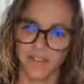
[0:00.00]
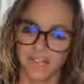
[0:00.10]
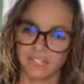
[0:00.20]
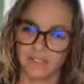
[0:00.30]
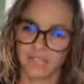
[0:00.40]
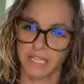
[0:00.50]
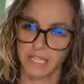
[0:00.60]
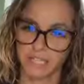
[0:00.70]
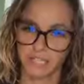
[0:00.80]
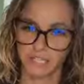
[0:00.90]
that is
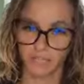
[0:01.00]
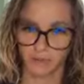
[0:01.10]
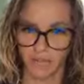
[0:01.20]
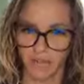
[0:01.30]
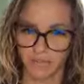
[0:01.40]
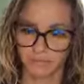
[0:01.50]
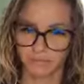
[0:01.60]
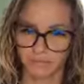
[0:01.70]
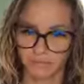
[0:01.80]
beginner yoga.